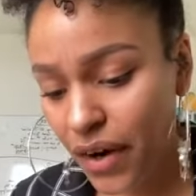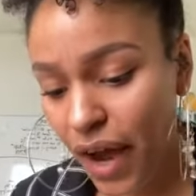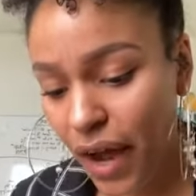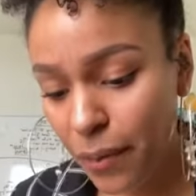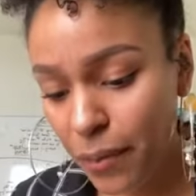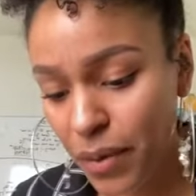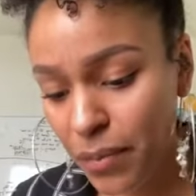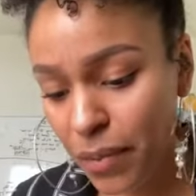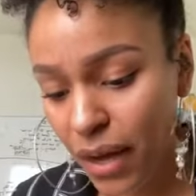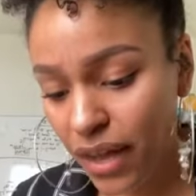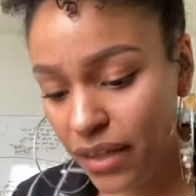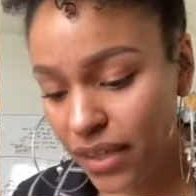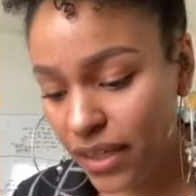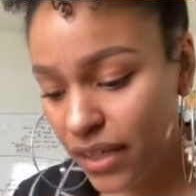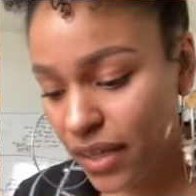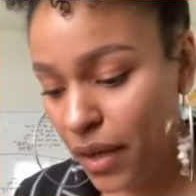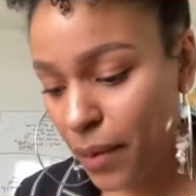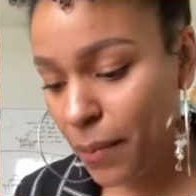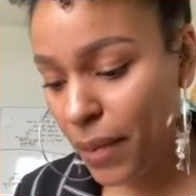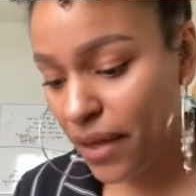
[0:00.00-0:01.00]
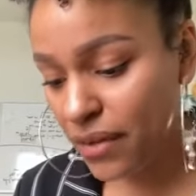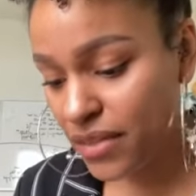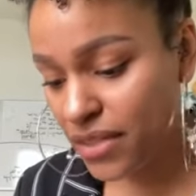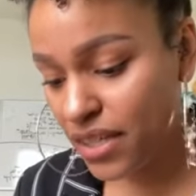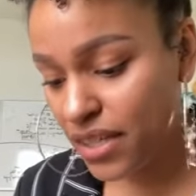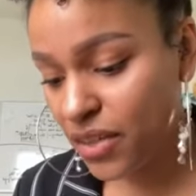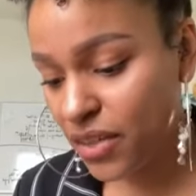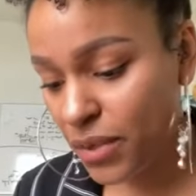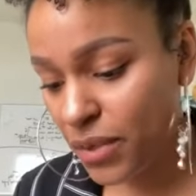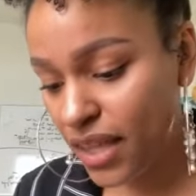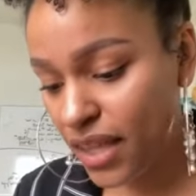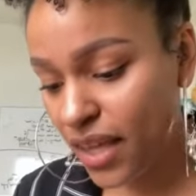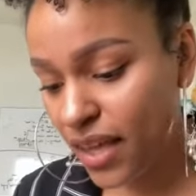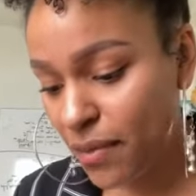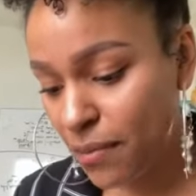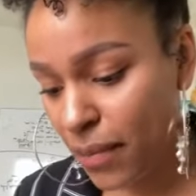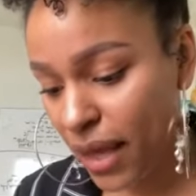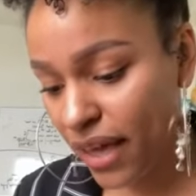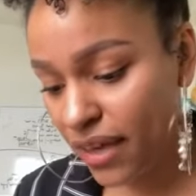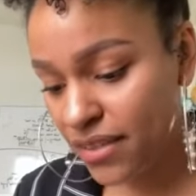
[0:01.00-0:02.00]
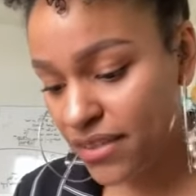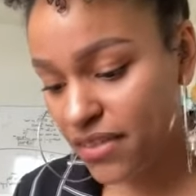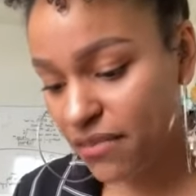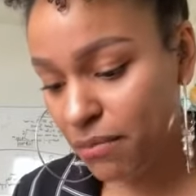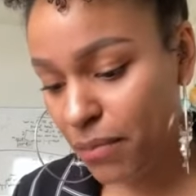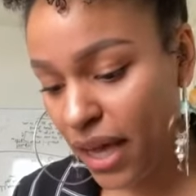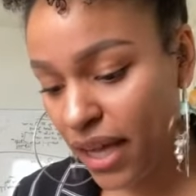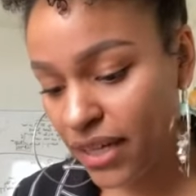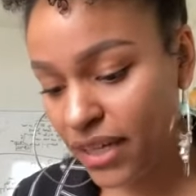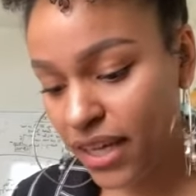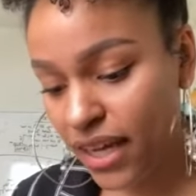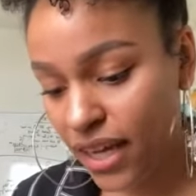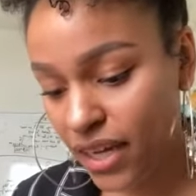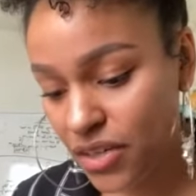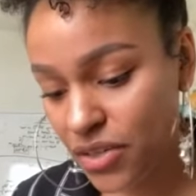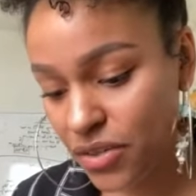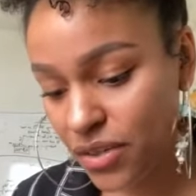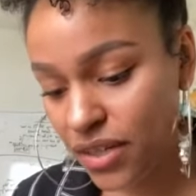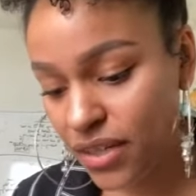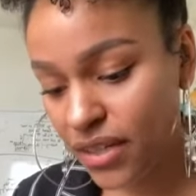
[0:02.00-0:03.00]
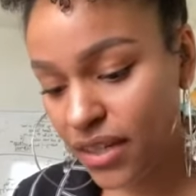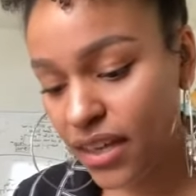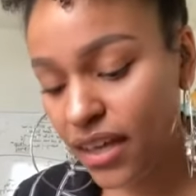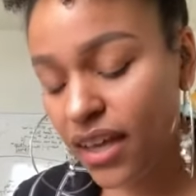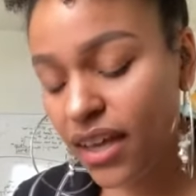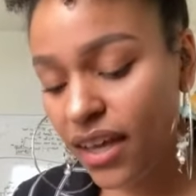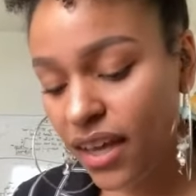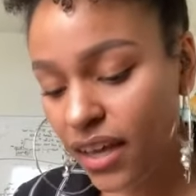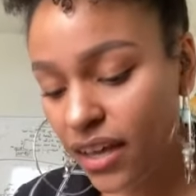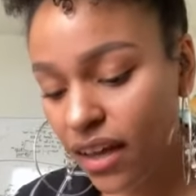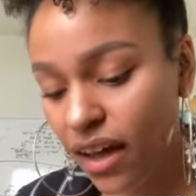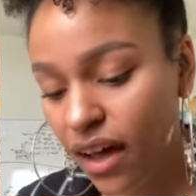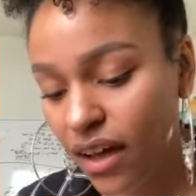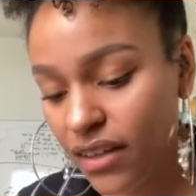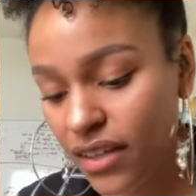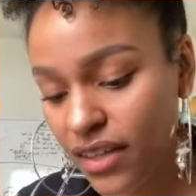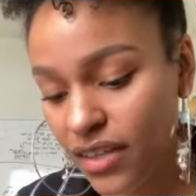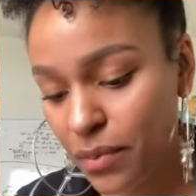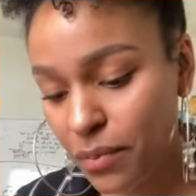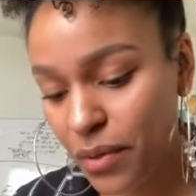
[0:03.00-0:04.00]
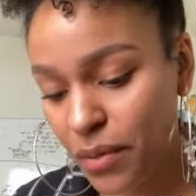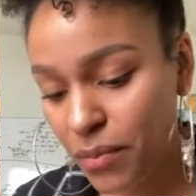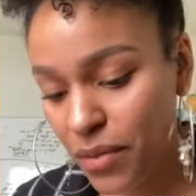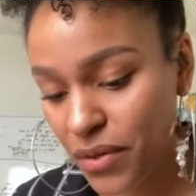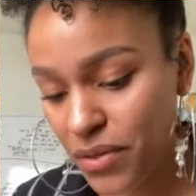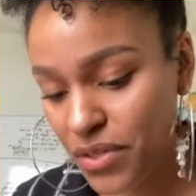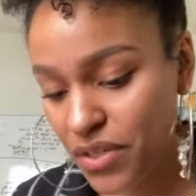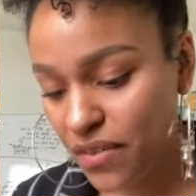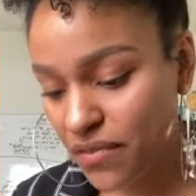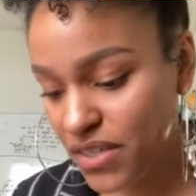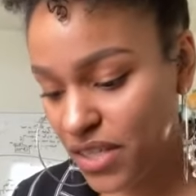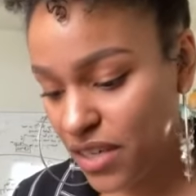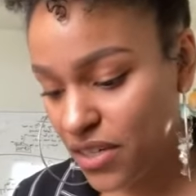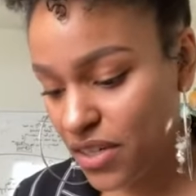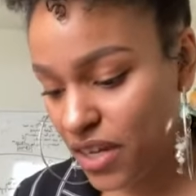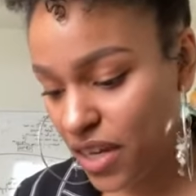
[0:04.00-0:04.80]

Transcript: are hyperbolic about dealing with the impacts of body hatred and calling the promotion of